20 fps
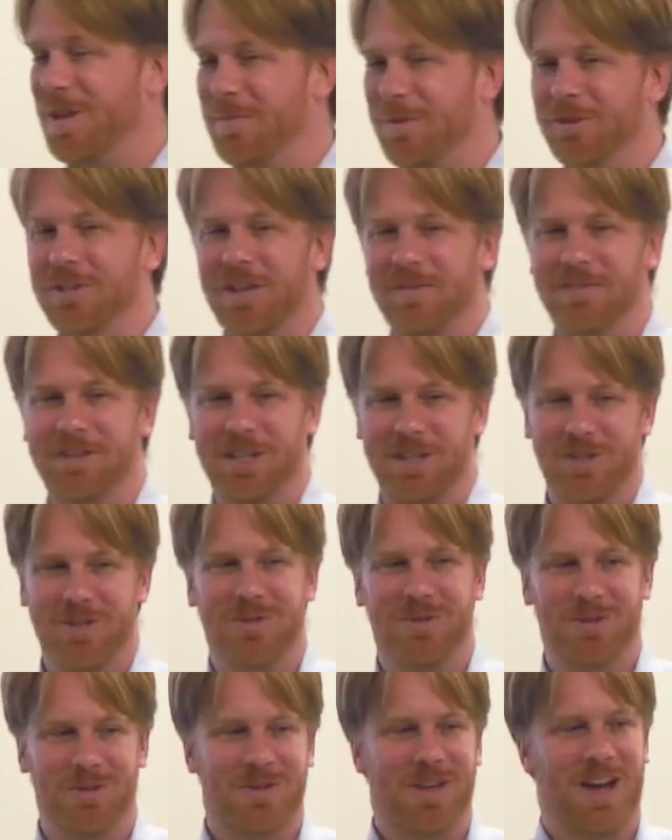people definitely
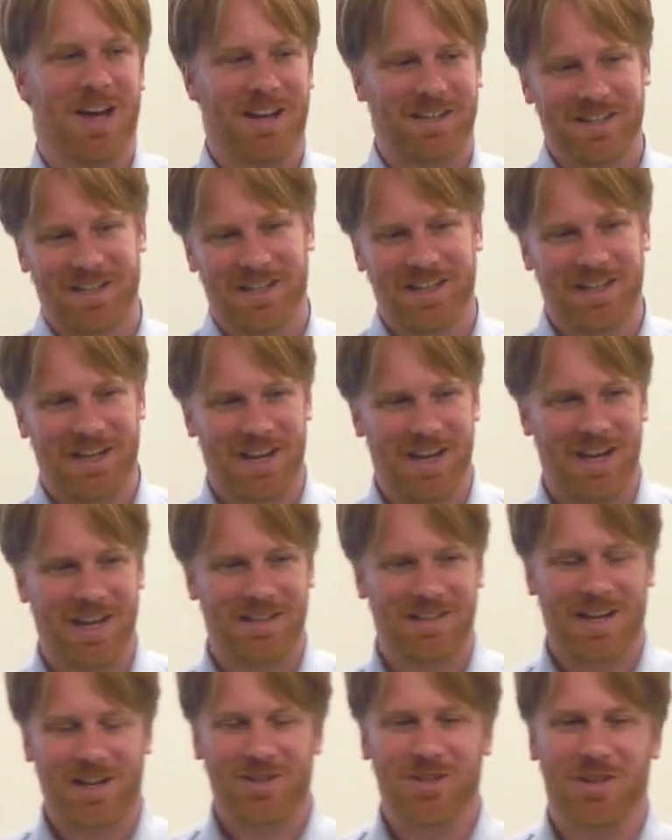do do that, and
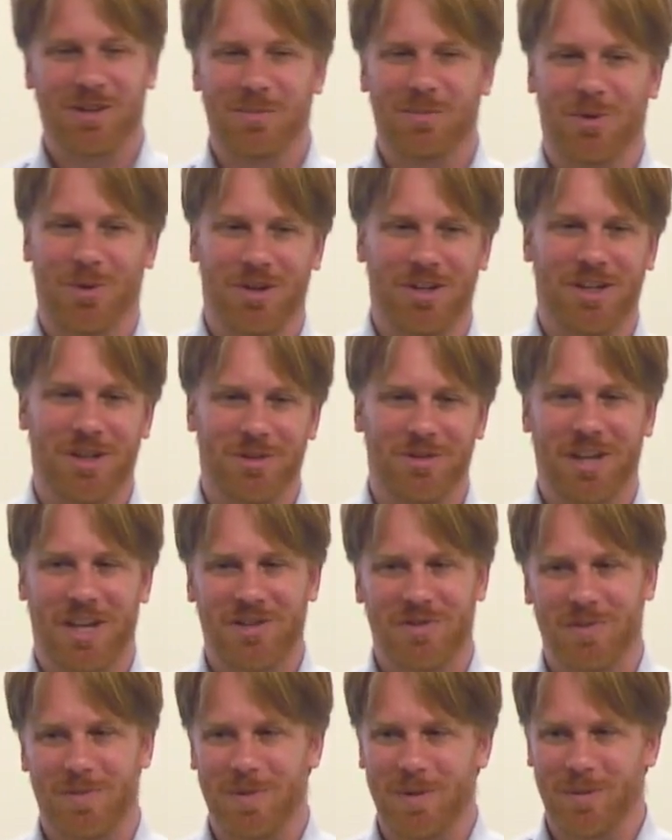it's actually an important use
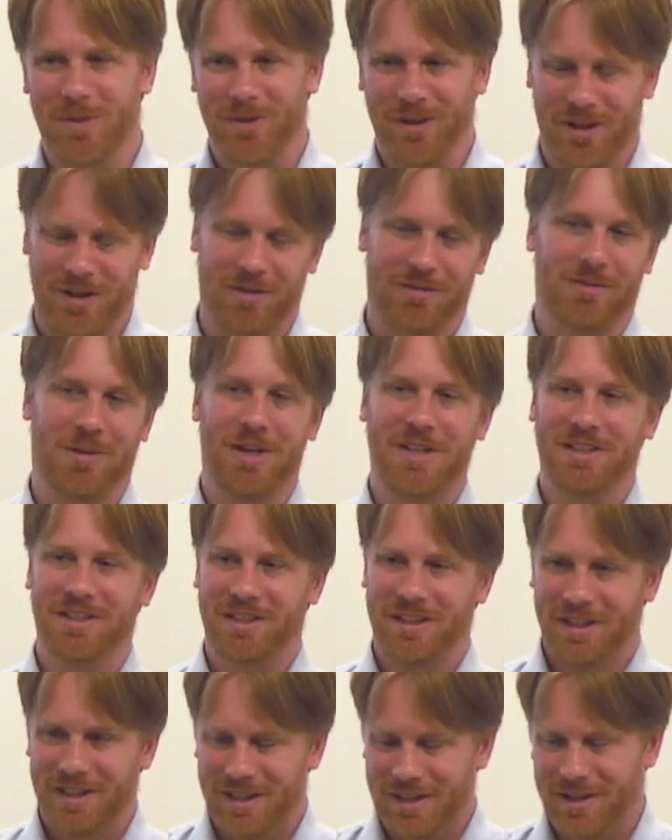case for people. They go,
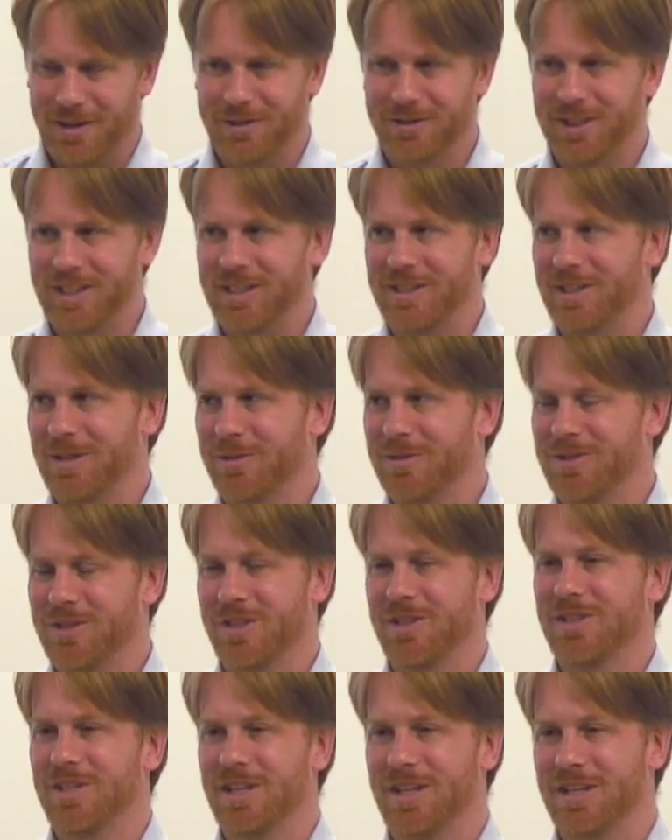"What? Only you know
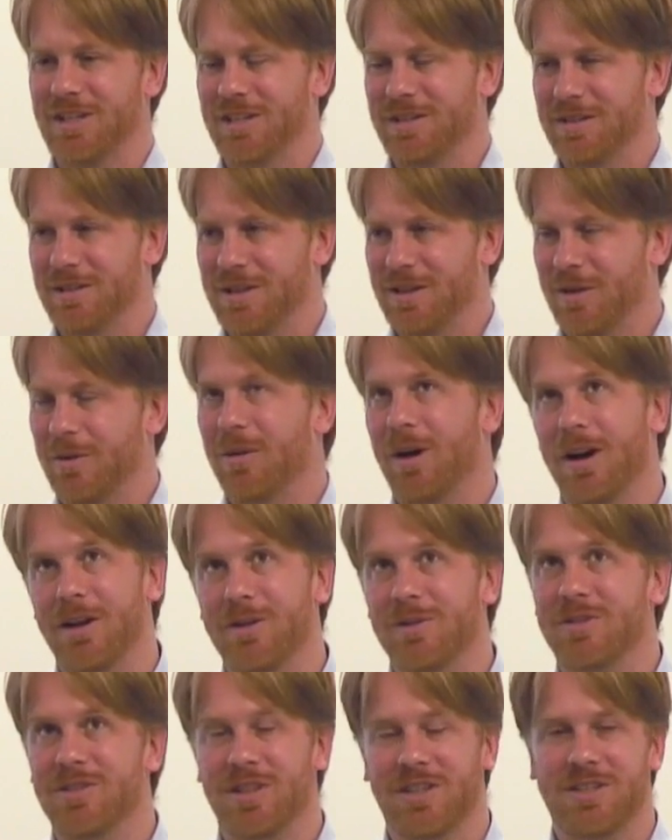16, you know
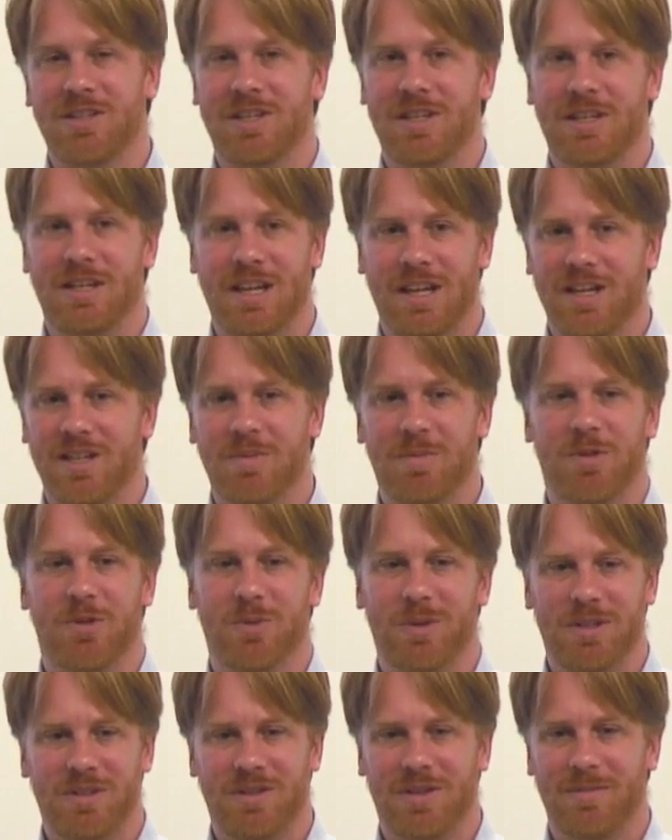160 gigs
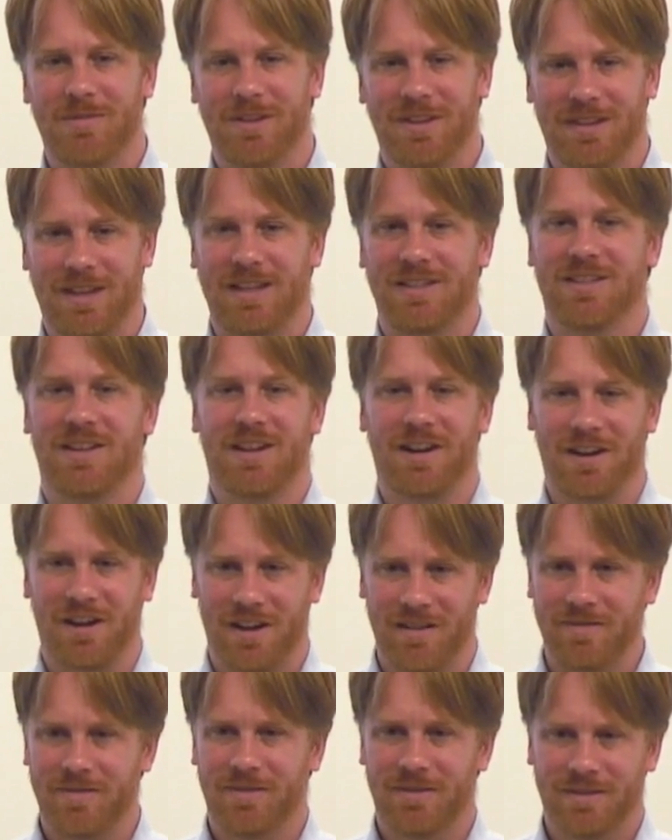between something? That's not
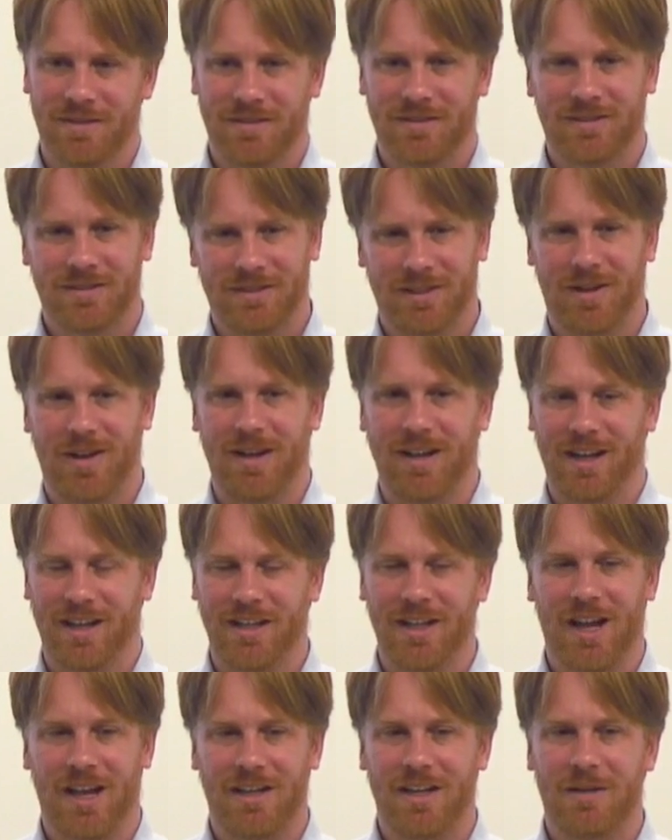enough. You know,
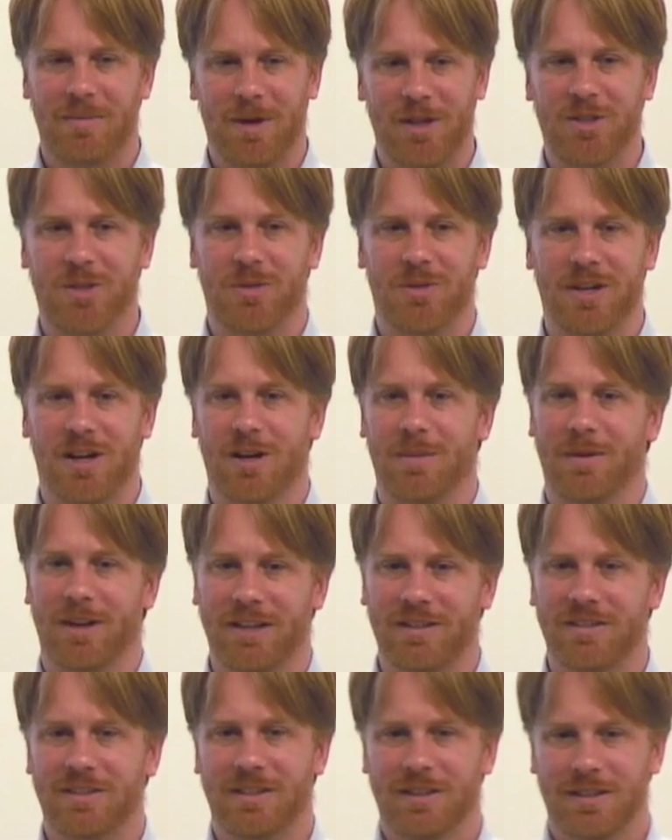I, I need my two
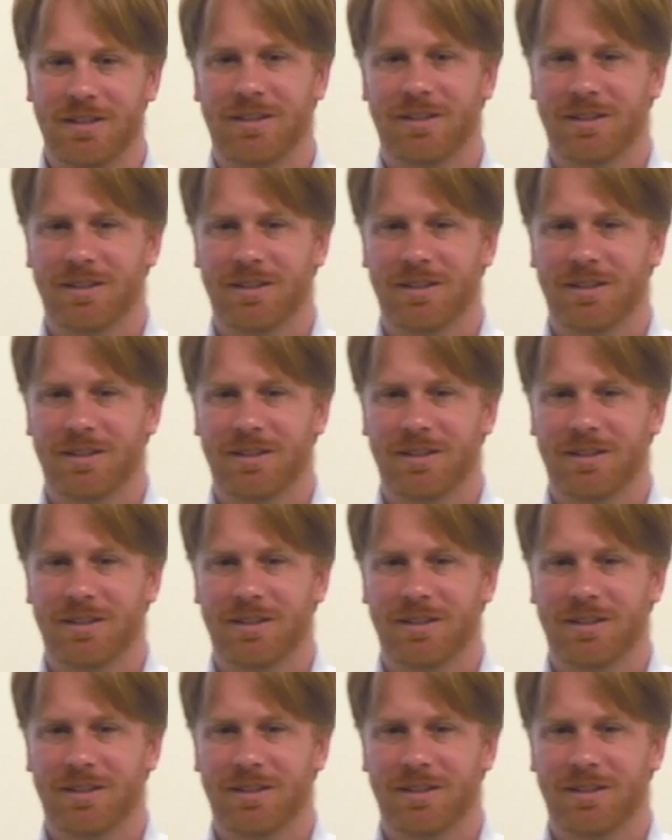terabytes."